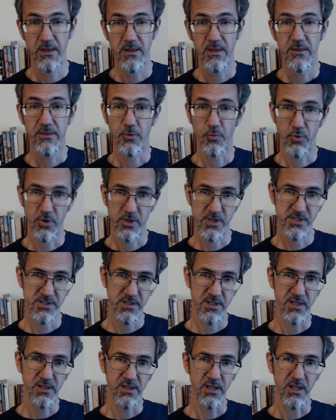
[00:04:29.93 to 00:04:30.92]
The worst
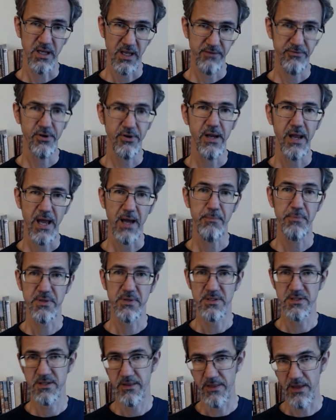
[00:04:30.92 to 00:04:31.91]
thing that ever happened
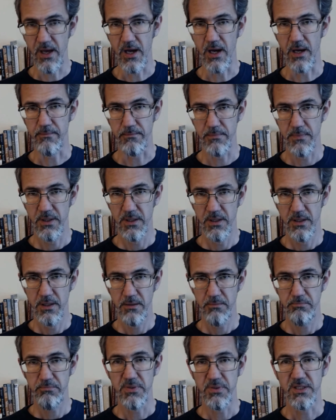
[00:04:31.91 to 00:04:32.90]
to them
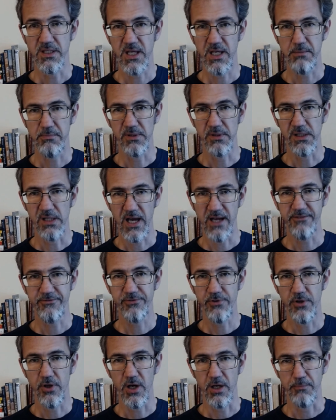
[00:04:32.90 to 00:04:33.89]
became a
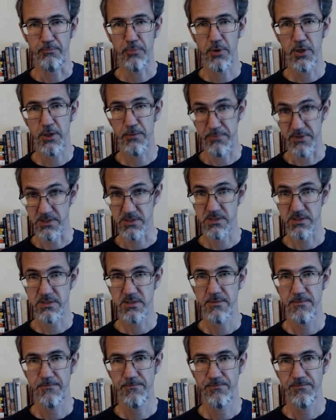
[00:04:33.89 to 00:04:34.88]
lifelong purpose.
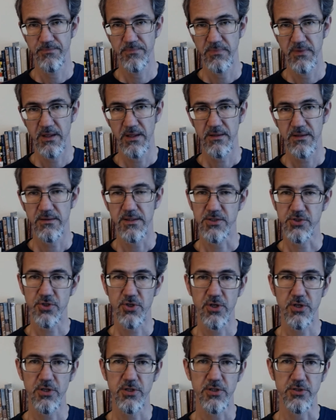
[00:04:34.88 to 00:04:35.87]
They
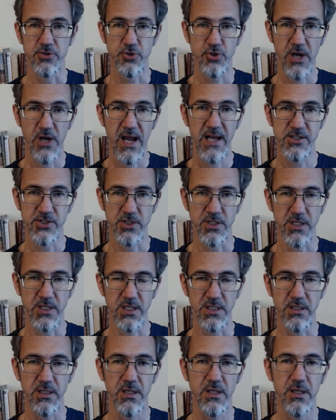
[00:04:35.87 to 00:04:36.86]
turned a
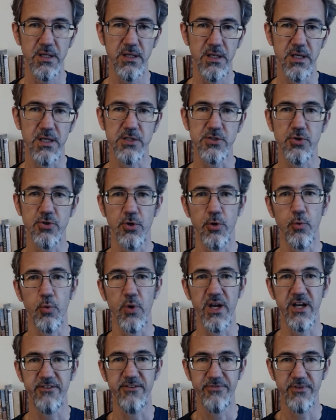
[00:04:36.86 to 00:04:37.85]
tragedy into a
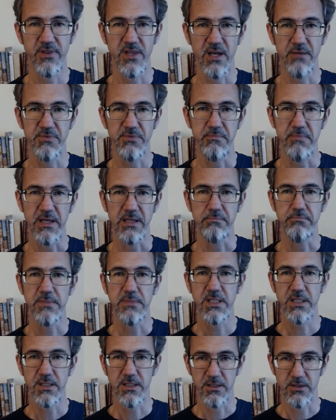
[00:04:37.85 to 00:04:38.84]
way for them to make
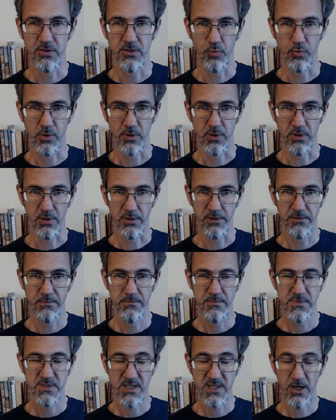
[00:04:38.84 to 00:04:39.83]
meaning in the world,
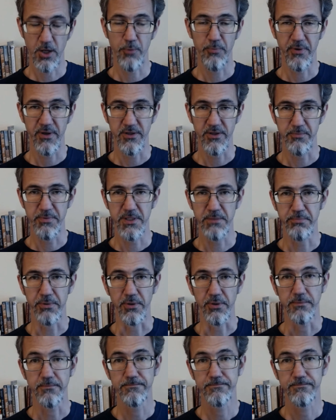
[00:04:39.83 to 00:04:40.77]
to help other people.